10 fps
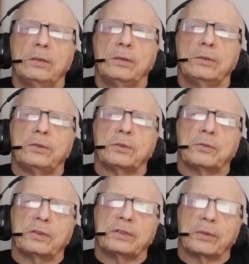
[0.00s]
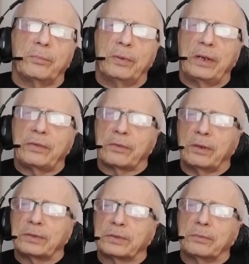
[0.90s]
Shortness of breath,
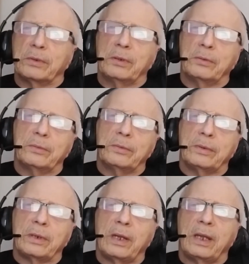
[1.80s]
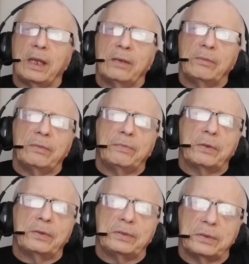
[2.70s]
also known and
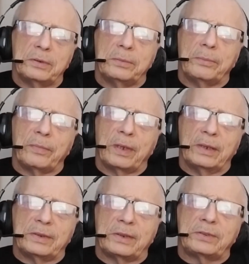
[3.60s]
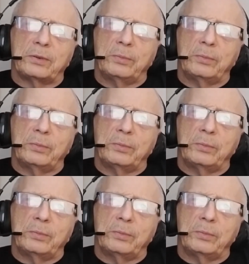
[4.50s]
referred to as SOB,